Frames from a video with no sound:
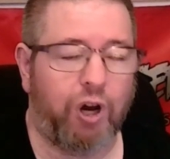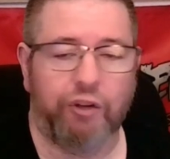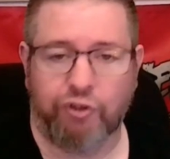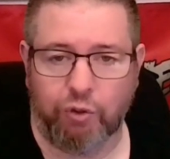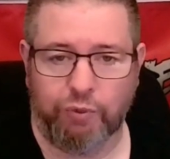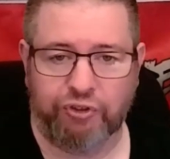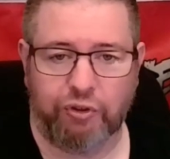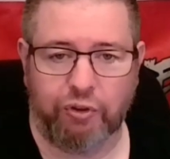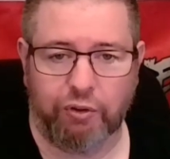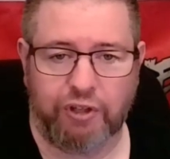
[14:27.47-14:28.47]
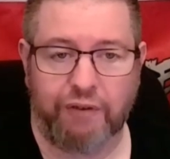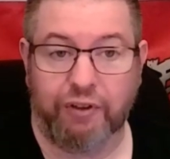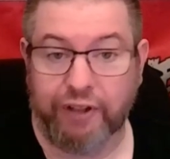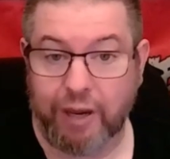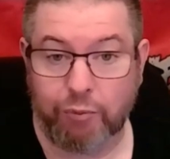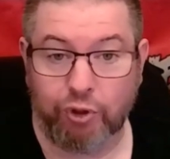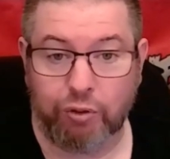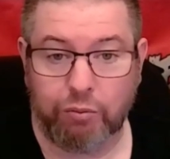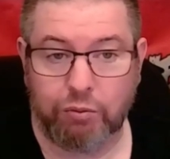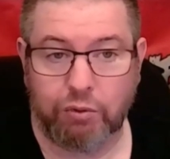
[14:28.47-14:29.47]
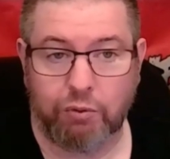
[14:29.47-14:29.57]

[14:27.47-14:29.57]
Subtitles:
also Mr. Kevin Lambert